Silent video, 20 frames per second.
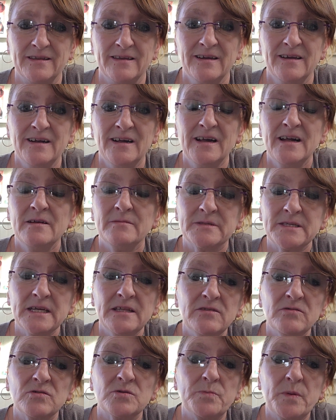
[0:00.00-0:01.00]
I'm saying
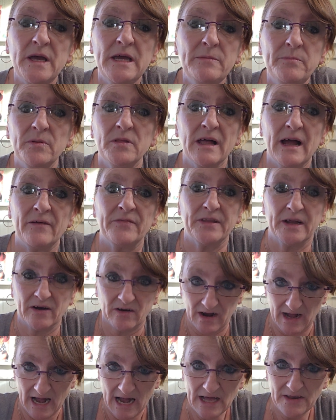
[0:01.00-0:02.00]
there's people out
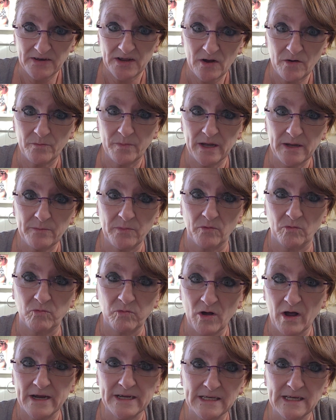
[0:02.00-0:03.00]
there, I know people
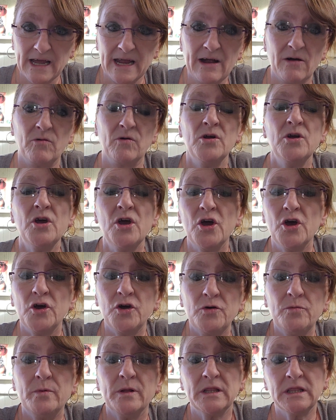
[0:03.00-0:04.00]
right now,
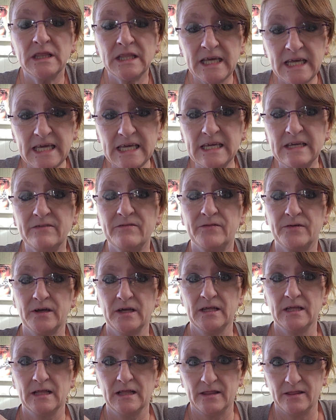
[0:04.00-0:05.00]
who believe
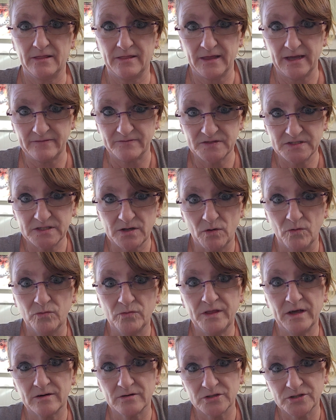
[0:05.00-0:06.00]
they've
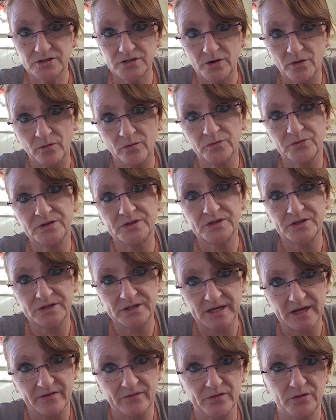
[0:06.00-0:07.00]
sold their soul to the
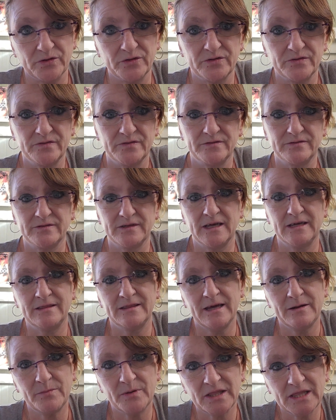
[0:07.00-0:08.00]
devil, and
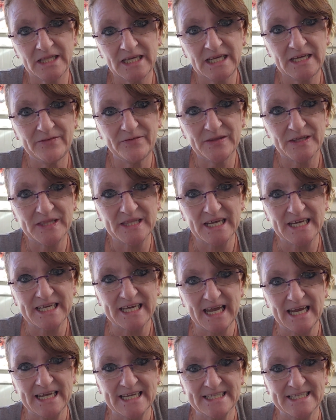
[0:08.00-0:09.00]
they believe that they
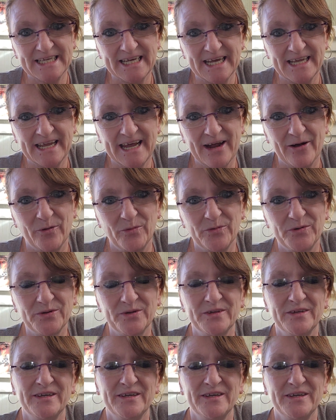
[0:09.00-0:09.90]
can't get out,